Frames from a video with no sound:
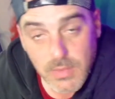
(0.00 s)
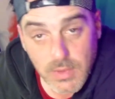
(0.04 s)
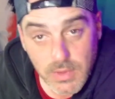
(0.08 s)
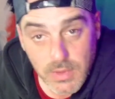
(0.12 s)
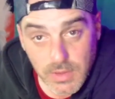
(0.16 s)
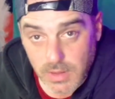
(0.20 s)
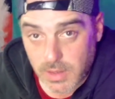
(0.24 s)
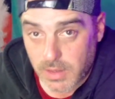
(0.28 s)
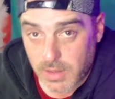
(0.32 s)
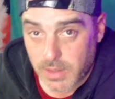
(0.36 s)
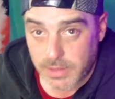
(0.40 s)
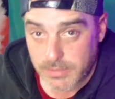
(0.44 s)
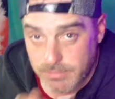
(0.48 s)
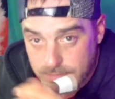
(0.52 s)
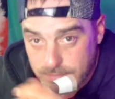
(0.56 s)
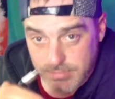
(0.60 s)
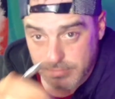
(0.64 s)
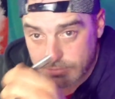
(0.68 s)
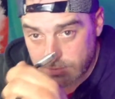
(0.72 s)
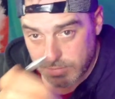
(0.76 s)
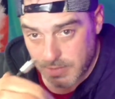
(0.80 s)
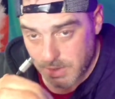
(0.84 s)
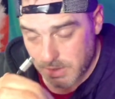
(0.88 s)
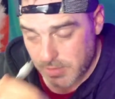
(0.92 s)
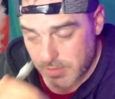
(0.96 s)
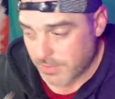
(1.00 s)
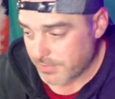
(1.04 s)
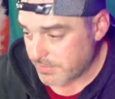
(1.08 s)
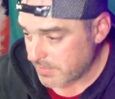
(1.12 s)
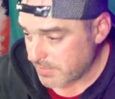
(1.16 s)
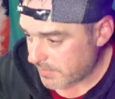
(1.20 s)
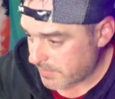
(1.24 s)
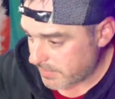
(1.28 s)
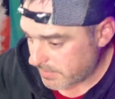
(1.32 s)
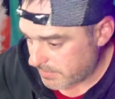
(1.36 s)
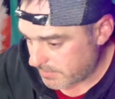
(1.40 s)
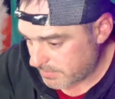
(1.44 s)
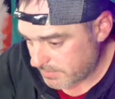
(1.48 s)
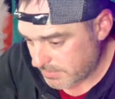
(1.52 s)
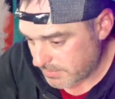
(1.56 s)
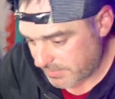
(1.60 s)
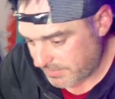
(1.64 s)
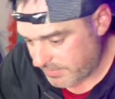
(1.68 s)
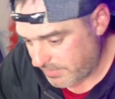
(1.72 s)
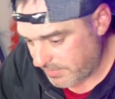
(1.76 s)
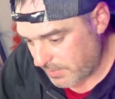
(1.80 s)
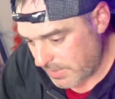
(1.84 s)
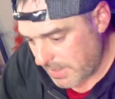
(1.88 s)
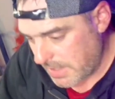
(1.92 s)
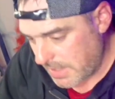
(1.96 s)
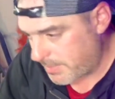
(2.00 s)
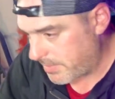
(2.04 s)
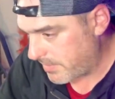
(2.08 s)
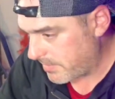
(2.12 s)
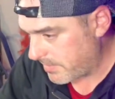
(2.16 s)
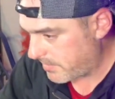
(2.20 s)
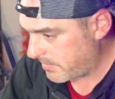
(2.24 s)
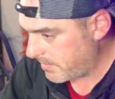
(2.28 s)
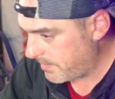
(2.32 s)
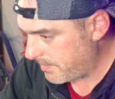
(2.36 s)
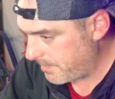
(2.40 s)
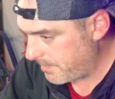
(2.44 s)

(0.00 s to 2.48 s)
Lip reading: All right, here goes nothing. Let's see what happens.